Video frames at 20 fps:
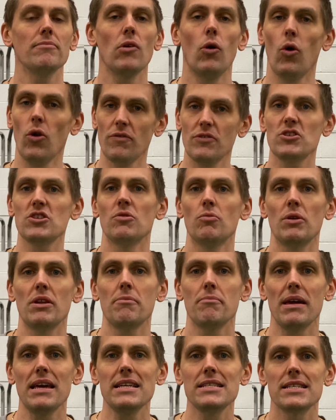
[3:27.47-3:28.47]
all of a sudden what
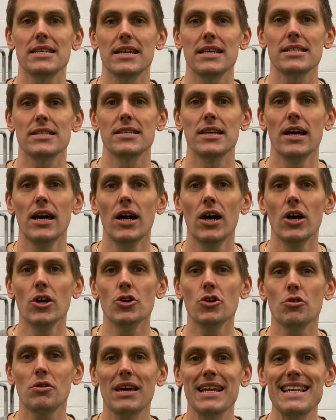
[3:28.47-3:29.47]
it means is
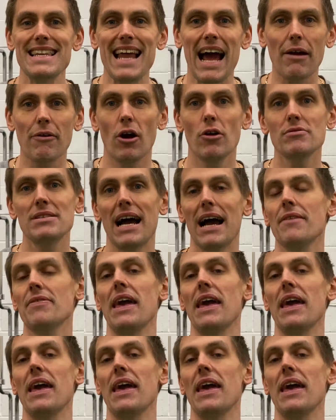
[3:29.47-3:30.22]
you can narrow down the